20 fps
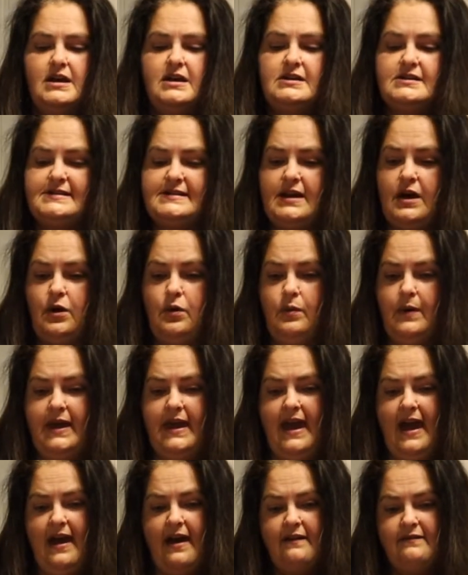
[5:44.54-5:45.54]
So we
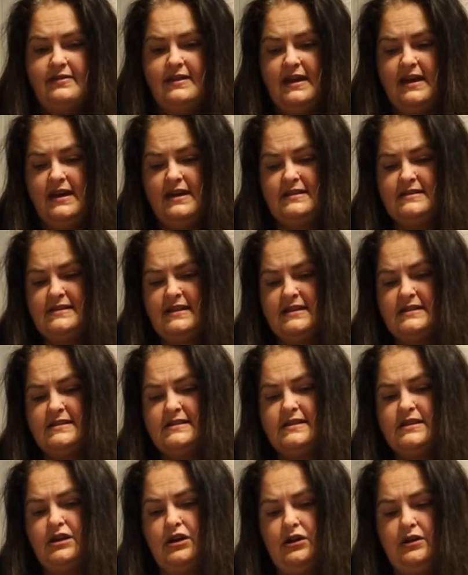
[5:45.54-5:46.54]
have this, it's
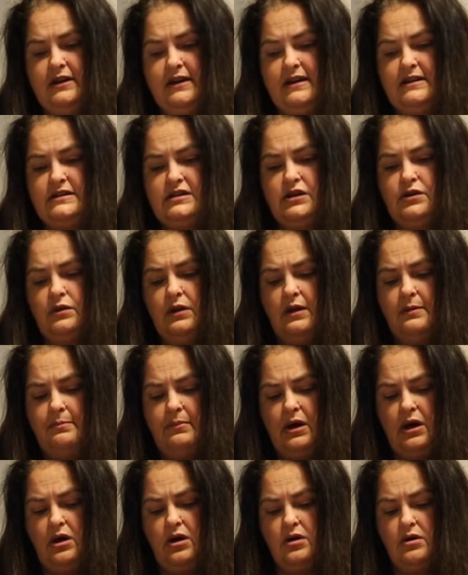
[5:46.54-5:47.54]
30 tulip
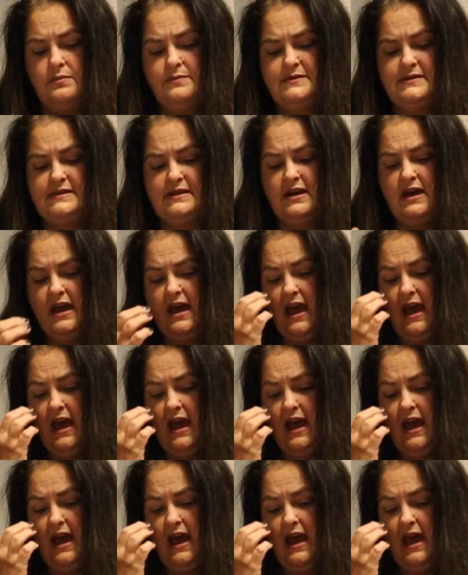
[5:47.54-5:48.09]
bulbs,